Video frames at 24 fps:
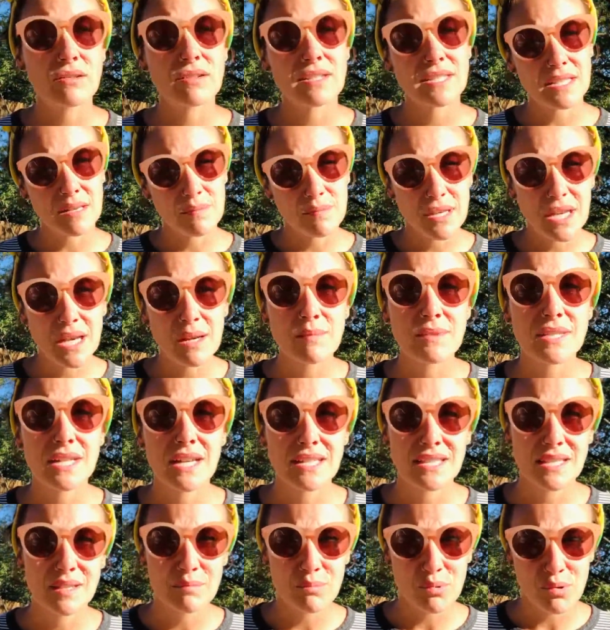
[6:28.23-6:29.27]
Sometimes
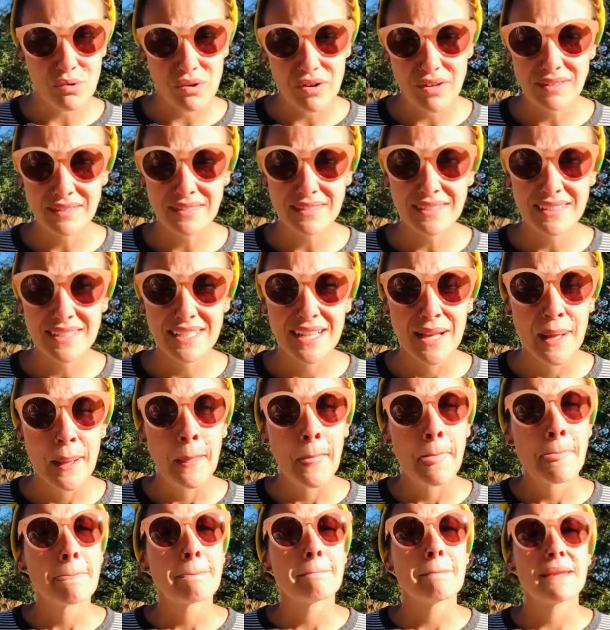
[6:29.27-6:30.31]
that's important,
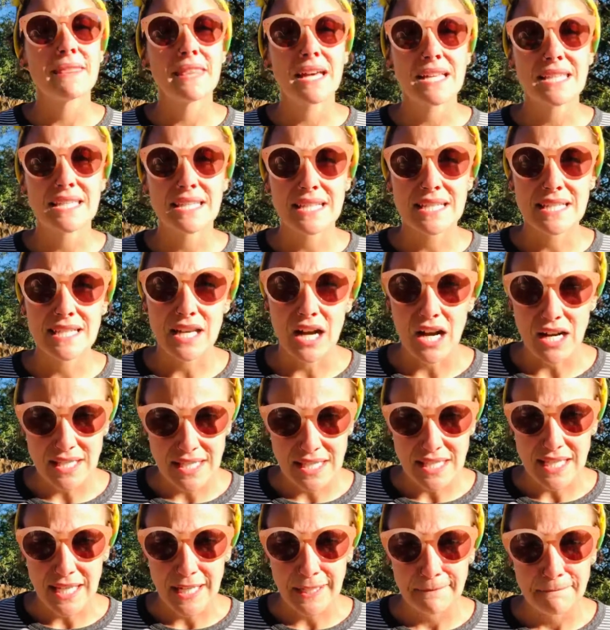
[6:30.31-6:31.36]
but that's
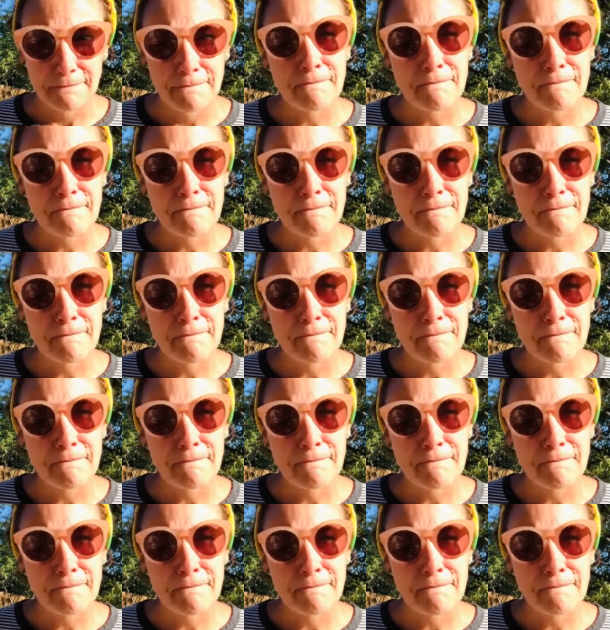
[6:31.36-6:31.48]
exhausting.